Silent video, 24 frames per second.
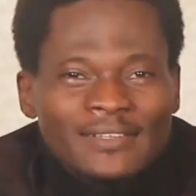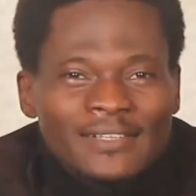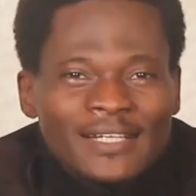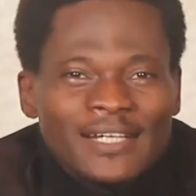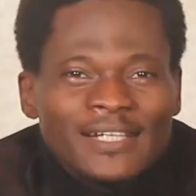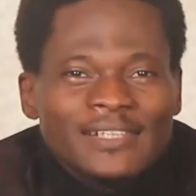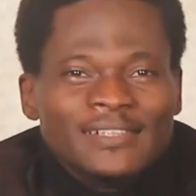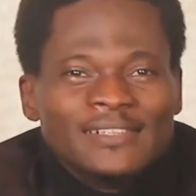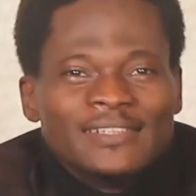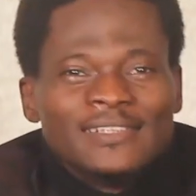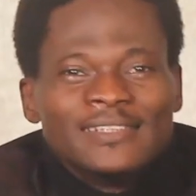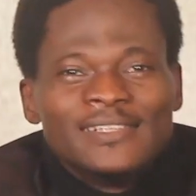
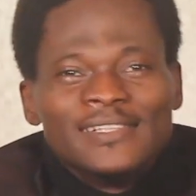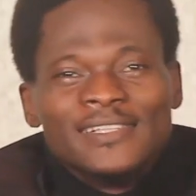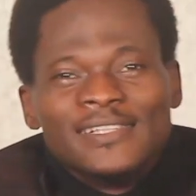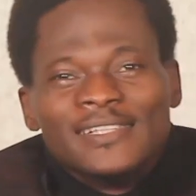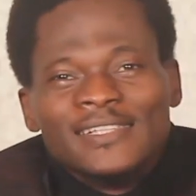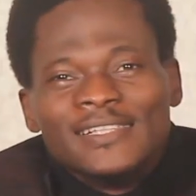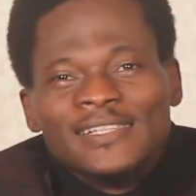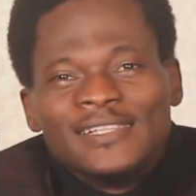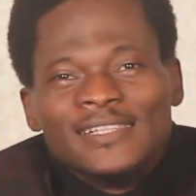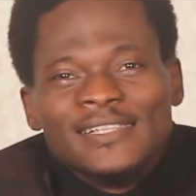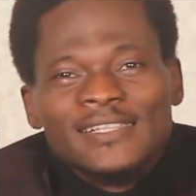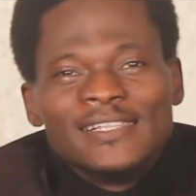then
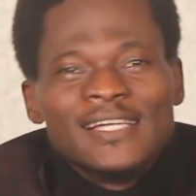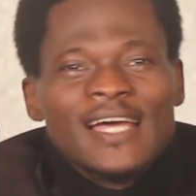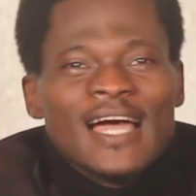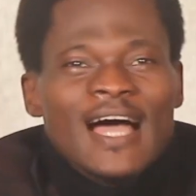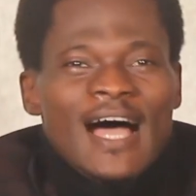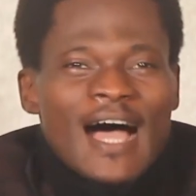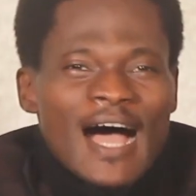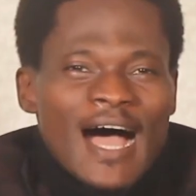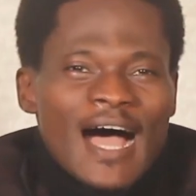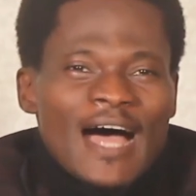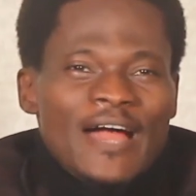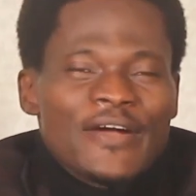the
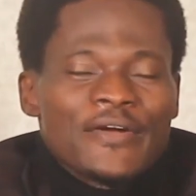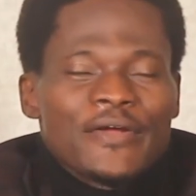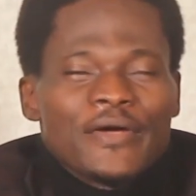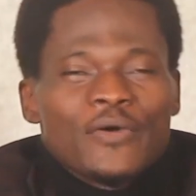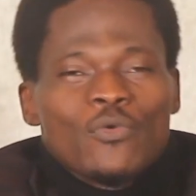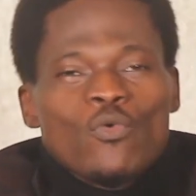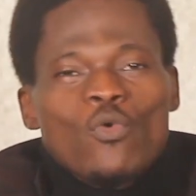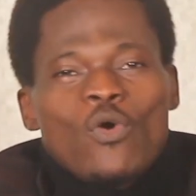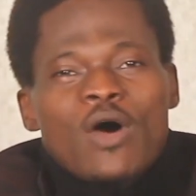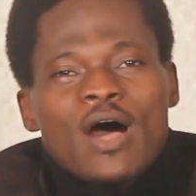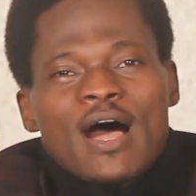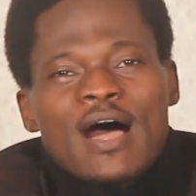
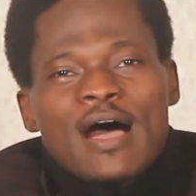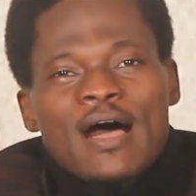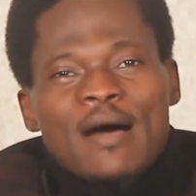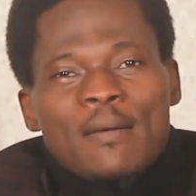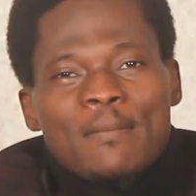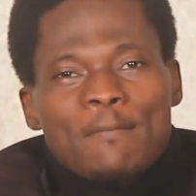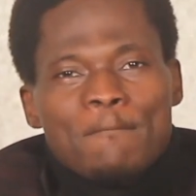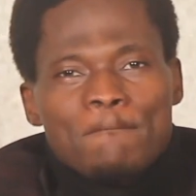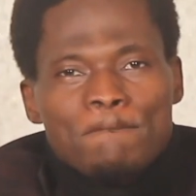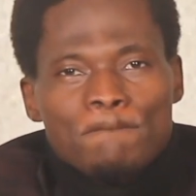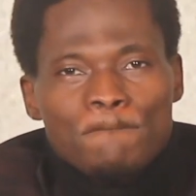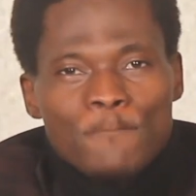Arewa
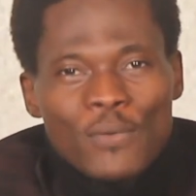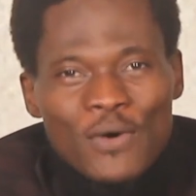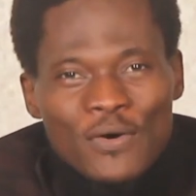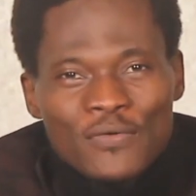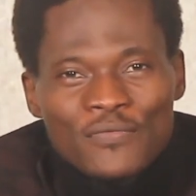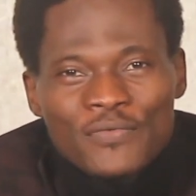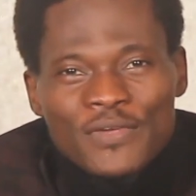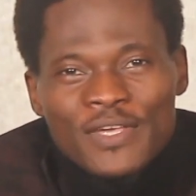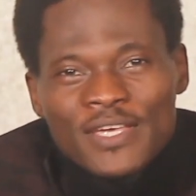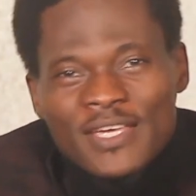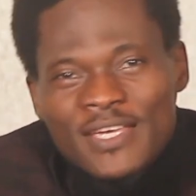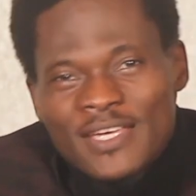
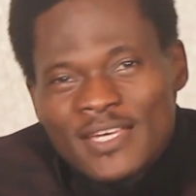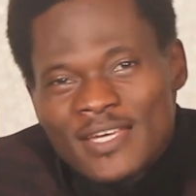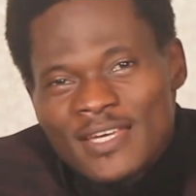Movie